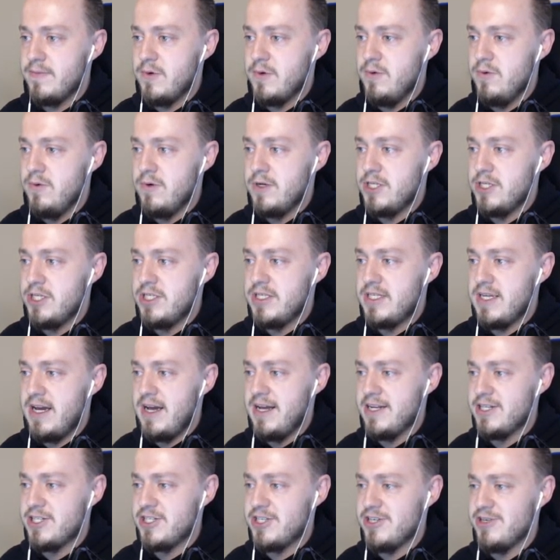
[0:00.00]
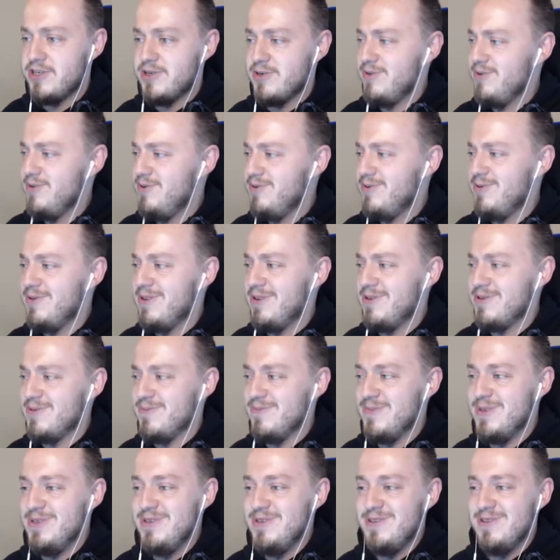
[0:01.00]
Ooh, I just dodged her. Ooh, those
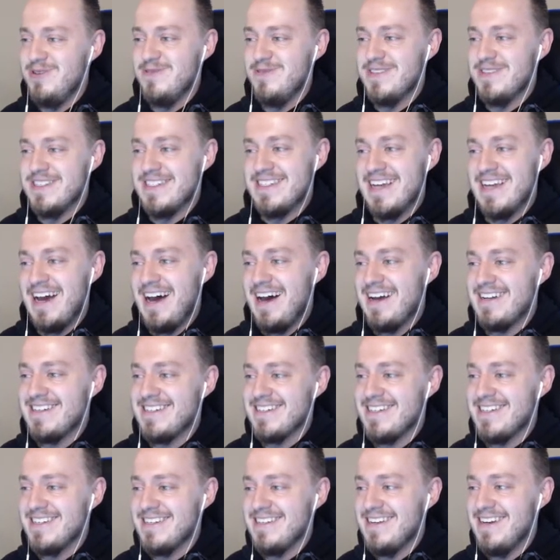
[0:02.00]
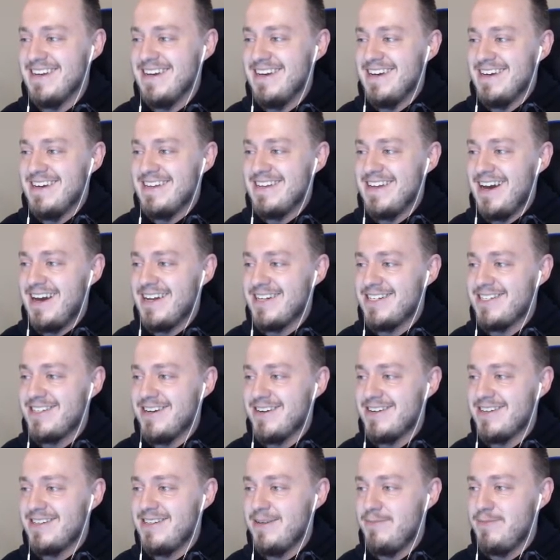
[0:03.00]
moves. Dodging. Dodge,
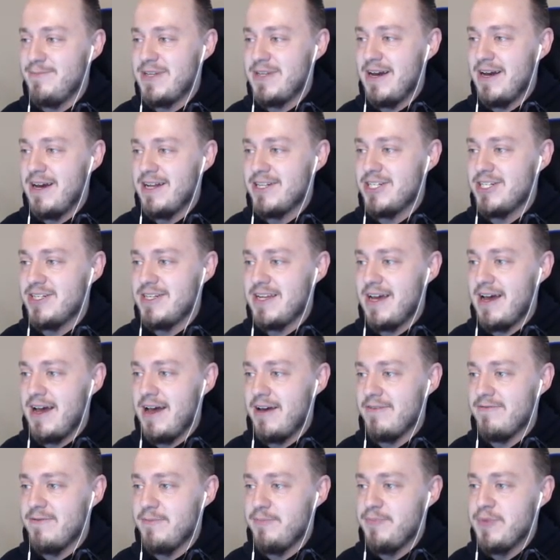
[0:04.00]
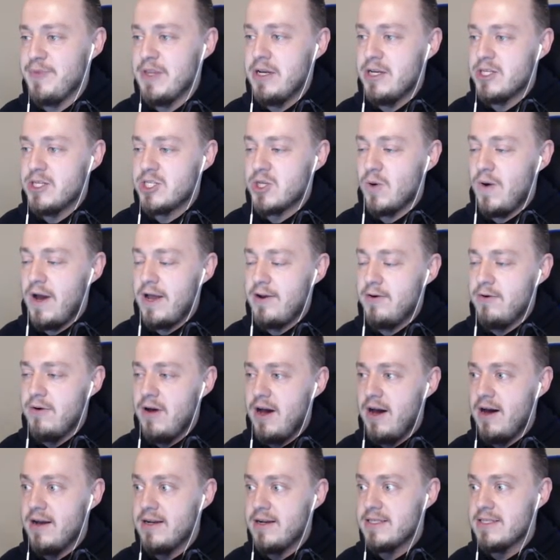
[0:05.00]
duck, dip, dodge, and dive. So I don't
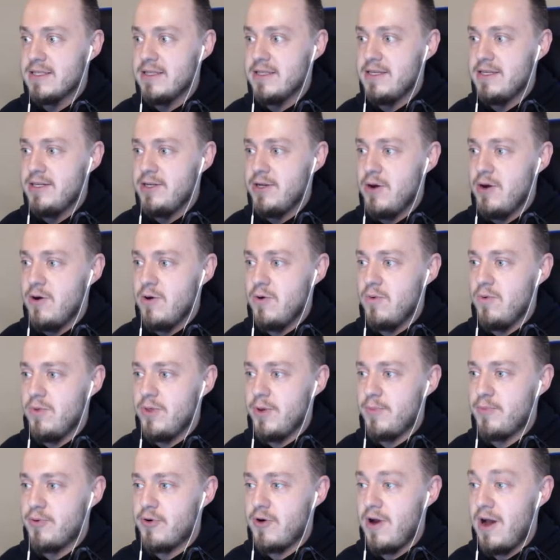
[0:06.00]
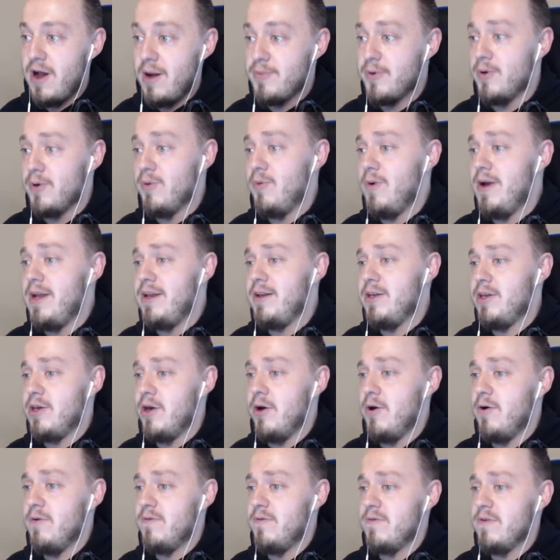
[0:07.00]
honestly know the proper way to
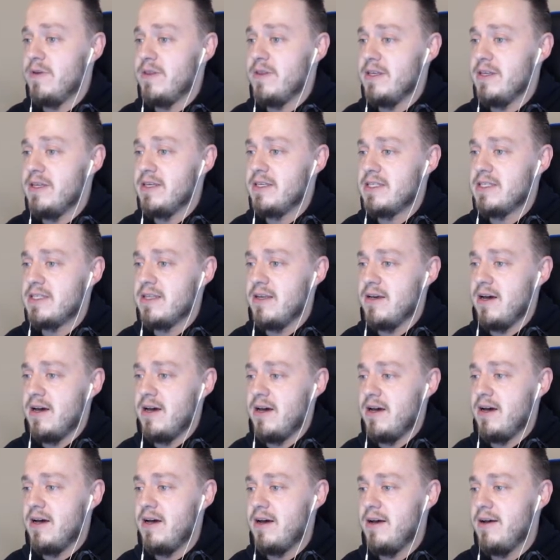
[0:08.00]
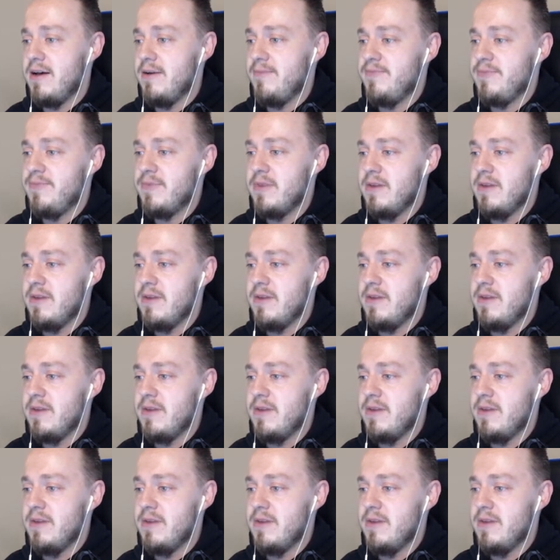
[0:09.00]
go for this part